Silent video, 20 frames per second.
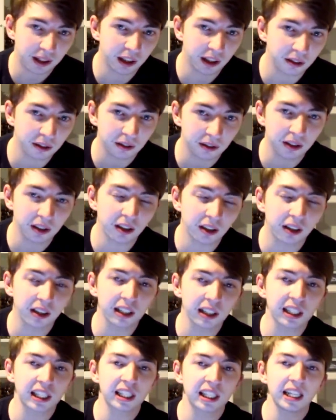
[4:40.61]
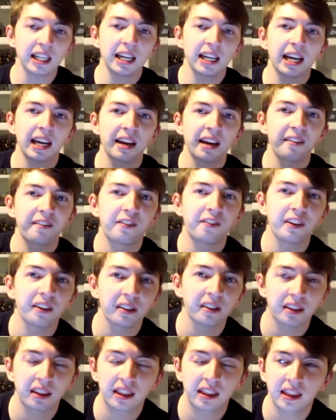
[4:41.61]
You're, you're going to see here
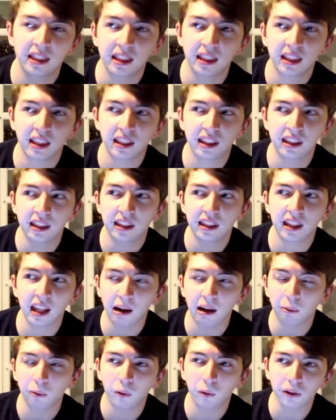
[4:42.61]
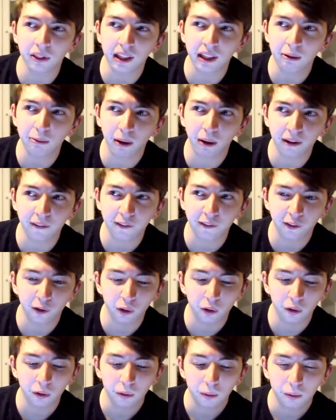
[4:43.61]
that, that what they went
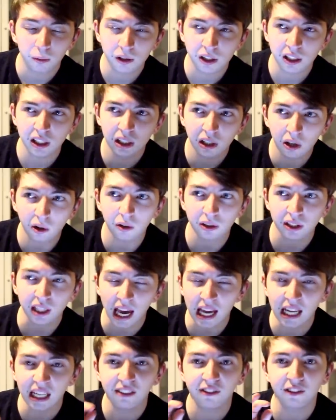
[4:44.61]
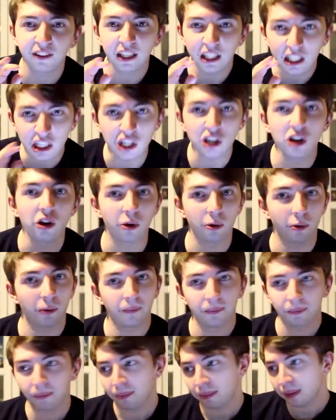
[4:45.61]
for was not anything new.
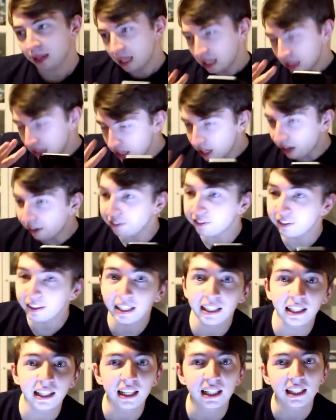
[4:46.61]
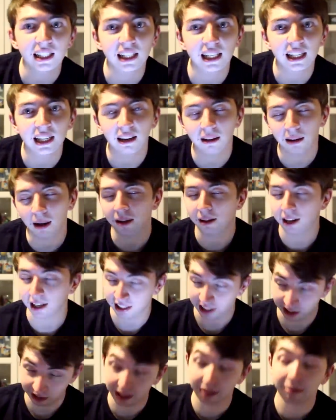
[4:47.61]
Nothing in this... Okay,
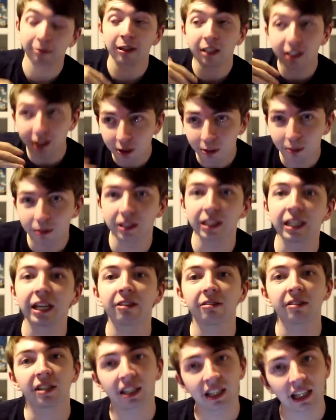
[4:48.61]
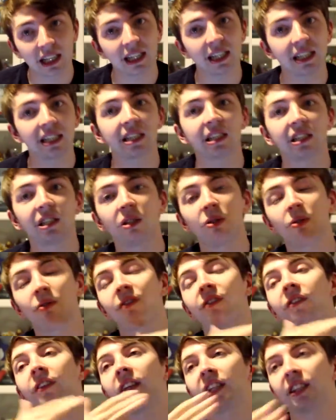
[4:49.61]
so there were new D L Cs and new
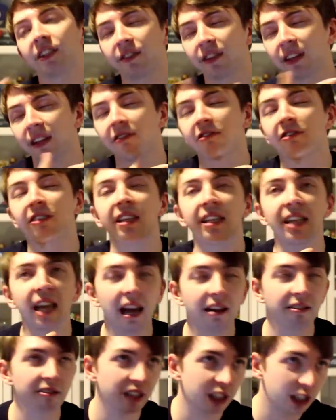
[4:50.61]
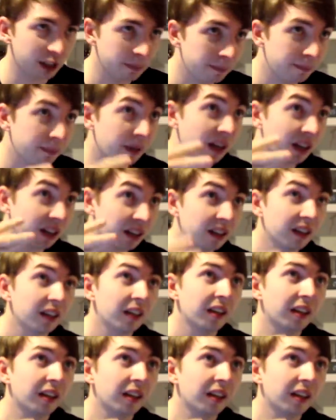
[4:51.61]
things that they were announced, but